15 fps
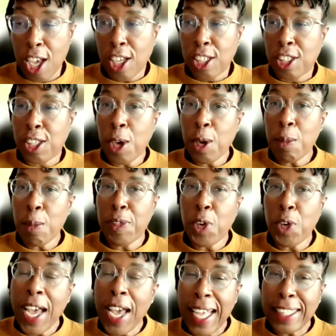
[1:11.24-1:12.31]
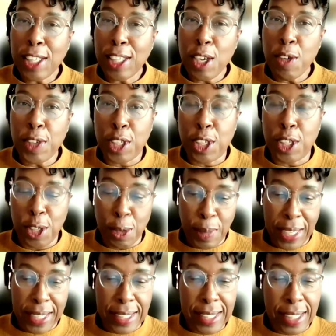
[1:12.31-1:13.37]
So before I hand over to you,
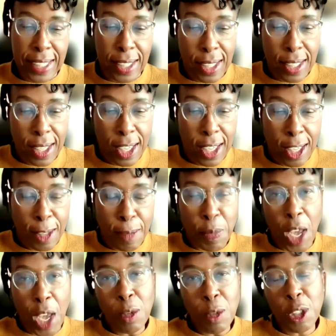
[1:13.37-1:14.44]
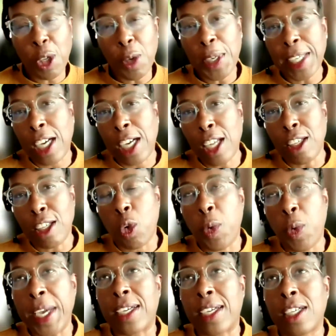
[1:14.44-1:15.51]
Maxine, um, I was doing a kind of
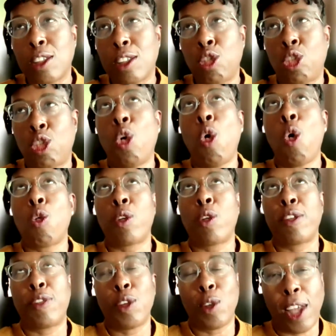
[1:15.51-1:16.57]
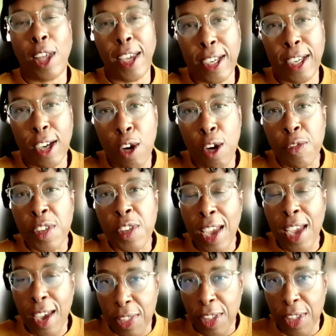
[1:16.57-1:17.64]
quick tour, if you like, of
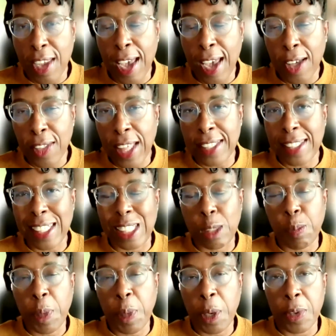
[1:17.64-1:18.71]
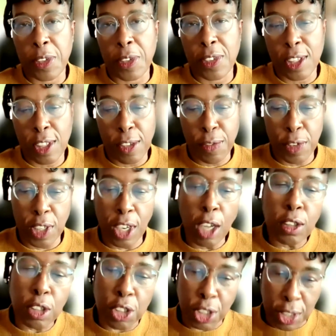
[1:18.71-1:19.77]
death and how that's experienced in different
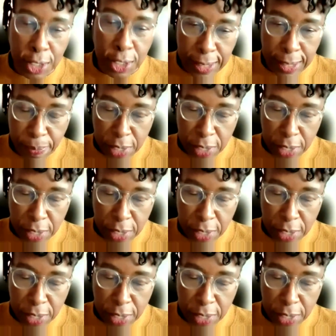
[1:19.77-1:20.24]
cultures.